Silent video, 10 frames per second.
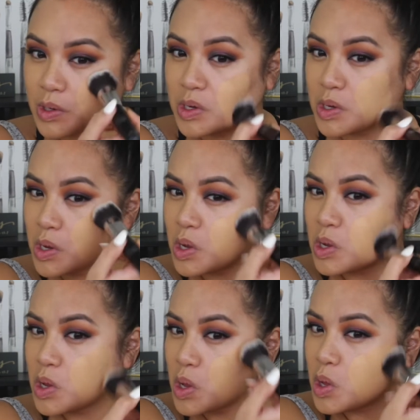
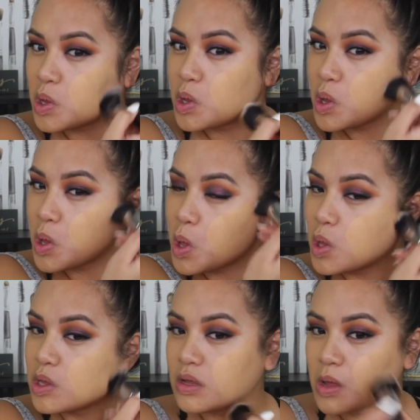
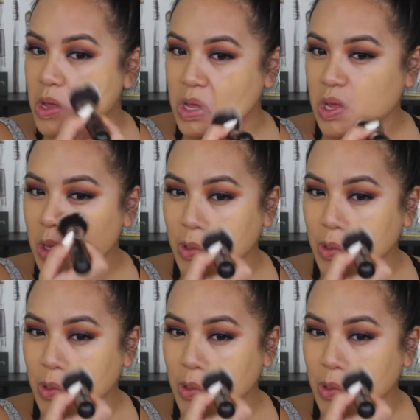(silence)